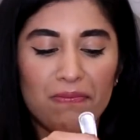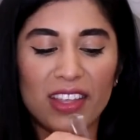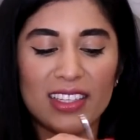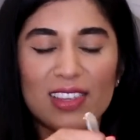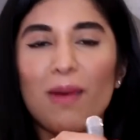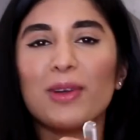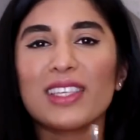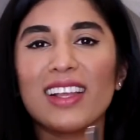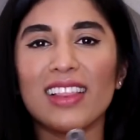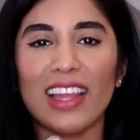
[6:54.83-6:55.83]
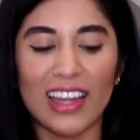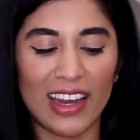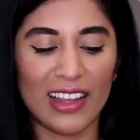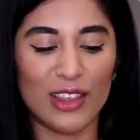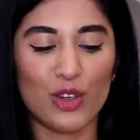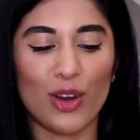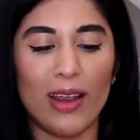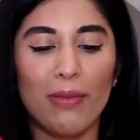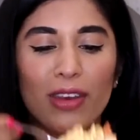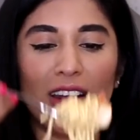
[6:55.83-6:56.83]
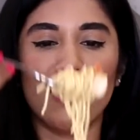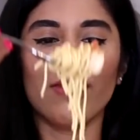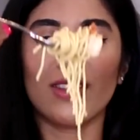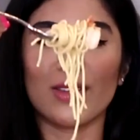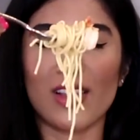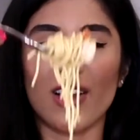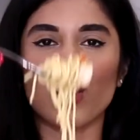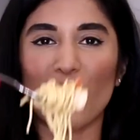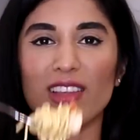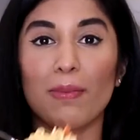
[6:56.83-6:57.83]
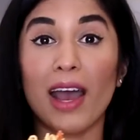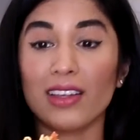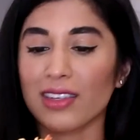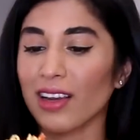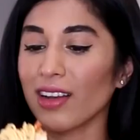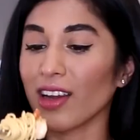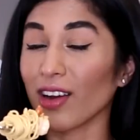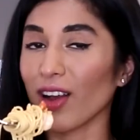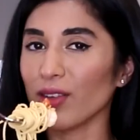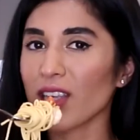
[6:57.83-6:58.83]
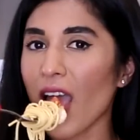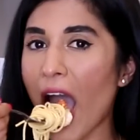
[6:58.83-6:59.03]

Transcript: This is almost like Lady in the Tramp, you know? Those long strands of pasta, and here goes.